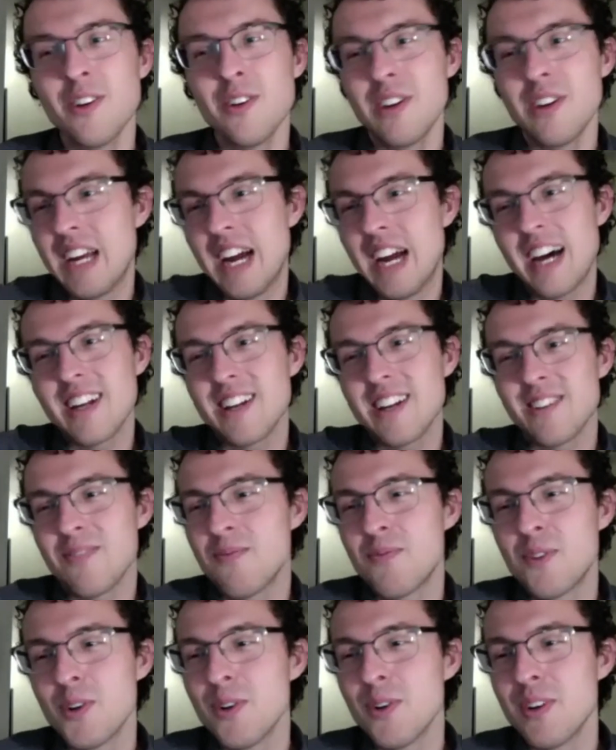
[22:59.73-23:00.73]
you gotta
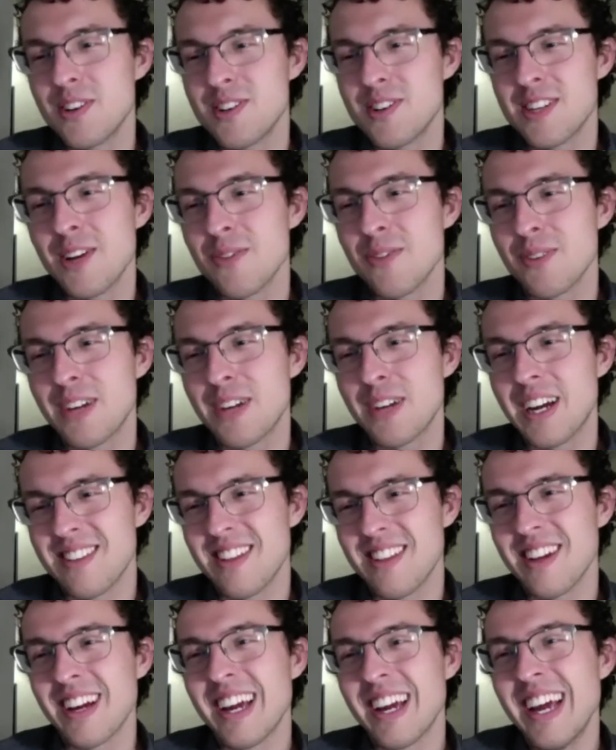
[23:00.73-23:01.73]
do it yourself, kind of thing.